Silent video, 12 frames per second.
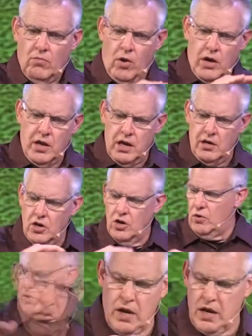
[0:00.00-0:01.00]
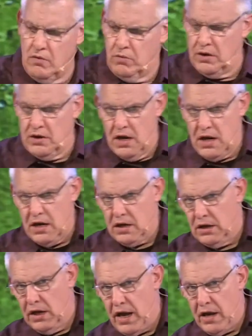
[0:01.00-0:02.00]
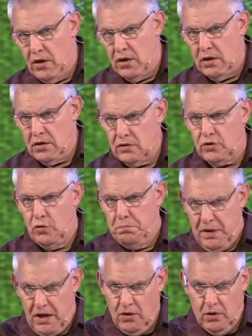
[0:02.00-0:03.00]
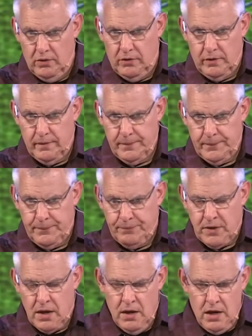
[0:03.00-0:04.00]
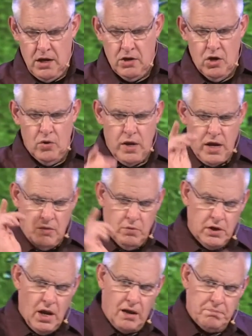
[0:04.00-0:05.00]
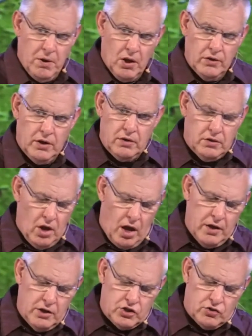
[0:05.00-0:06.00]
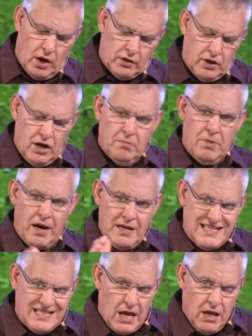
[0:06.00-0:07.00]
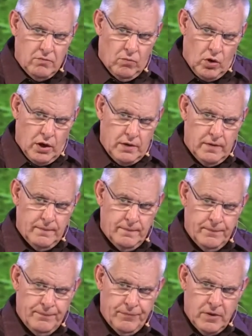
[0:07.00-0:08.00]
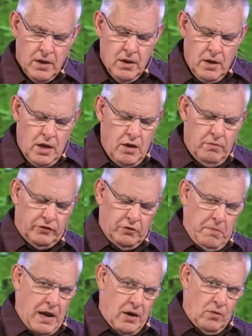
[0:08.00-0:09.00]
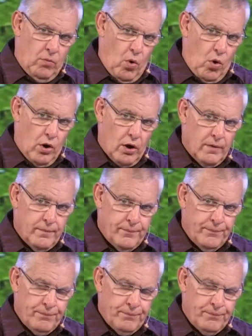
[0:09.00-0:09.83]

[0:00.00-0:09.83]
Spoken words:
what he knew he would need later to build. He knew he would not build it. God instructed him that his son would. He was a man of war,